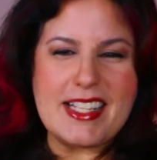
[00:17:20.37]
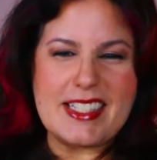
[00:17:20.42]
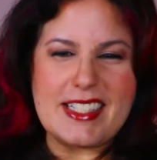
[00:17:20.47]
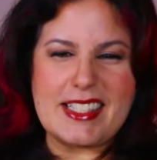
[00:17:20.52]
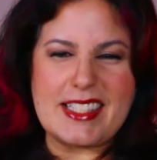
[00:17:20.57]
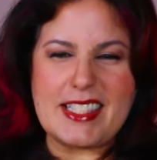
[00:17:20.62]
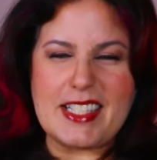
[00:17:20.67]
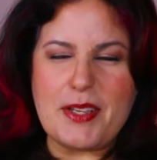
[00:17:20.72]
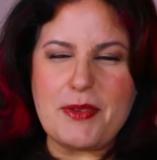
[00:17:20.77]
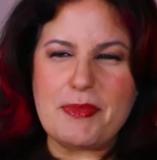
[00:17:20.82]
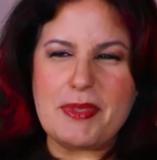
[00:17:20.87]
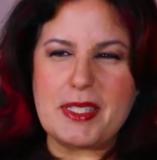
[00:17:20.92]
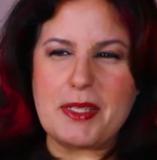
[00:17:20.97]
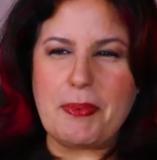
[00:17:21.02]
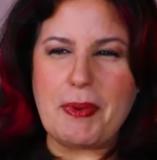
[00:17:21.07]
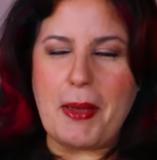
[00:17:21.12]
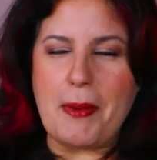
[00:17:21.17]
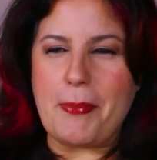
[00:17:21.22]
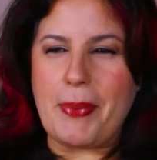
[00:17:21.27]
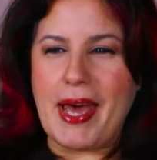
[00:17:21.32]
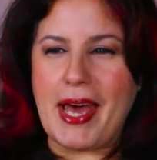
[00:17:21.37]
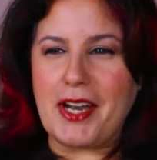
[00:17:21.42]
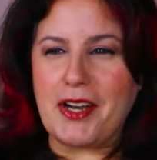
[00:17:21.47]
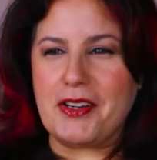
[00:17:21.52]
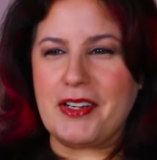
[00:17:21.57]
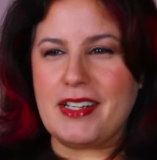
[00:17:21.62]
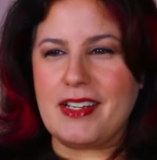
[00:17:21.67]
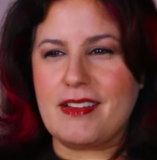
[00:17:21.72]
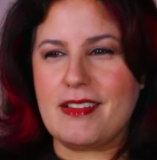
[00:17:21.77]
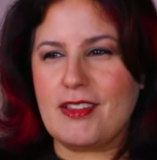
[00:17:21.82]
Seems to be a
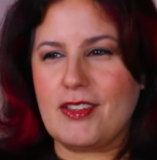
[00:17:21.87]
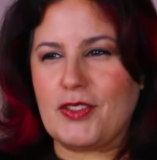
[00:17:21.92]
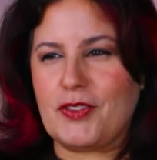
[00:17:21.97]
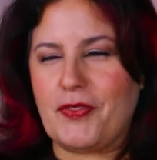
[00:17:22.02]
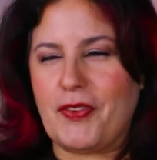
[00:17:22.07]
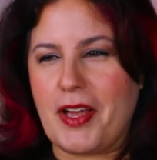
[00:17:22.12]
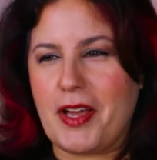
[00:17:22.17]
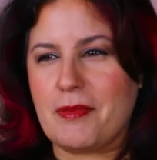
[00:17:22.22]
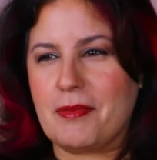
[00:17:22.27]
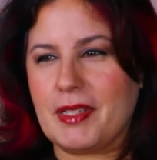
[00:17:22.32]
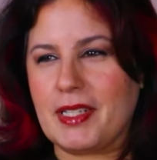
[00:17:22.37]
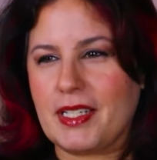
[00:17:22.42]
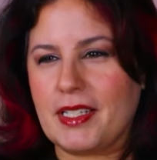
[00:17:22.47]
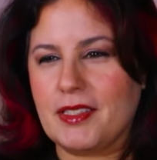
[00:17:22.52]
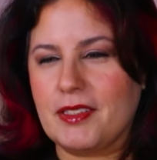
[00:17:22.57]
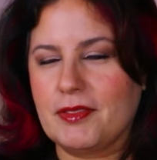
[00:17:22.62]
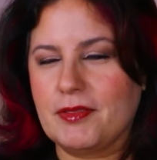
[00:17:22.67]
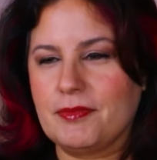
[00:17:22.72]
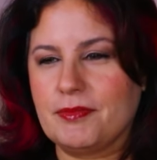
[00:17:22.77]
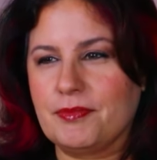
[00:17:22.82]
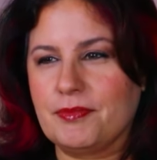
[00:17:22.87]
pattern in this family.